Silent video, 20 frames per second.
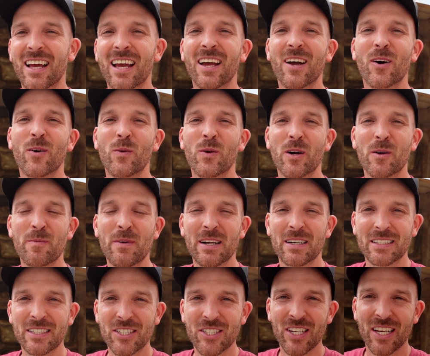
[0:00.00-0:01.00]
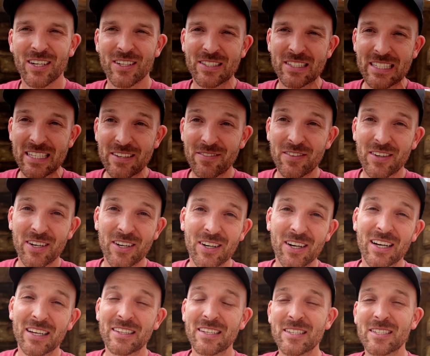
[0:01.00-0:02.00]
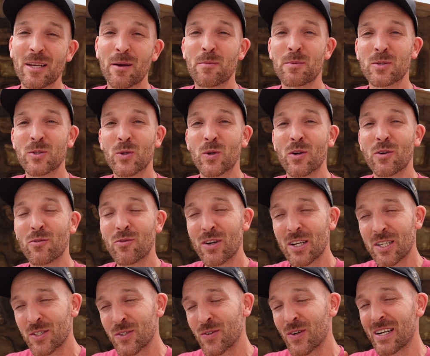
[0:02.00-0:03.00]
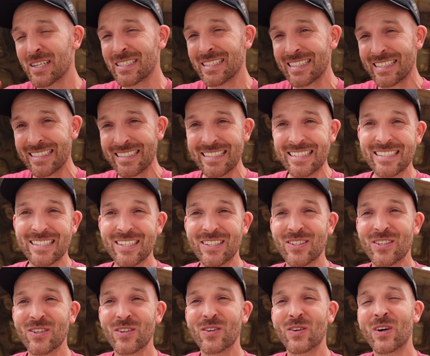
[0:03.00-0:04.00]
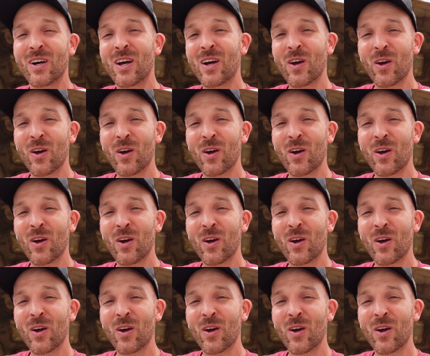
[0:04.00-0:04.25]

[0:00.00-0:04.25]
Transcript: Hey all, welcome back to the channel. Steve here. On this episode of Resurrecting a DC2,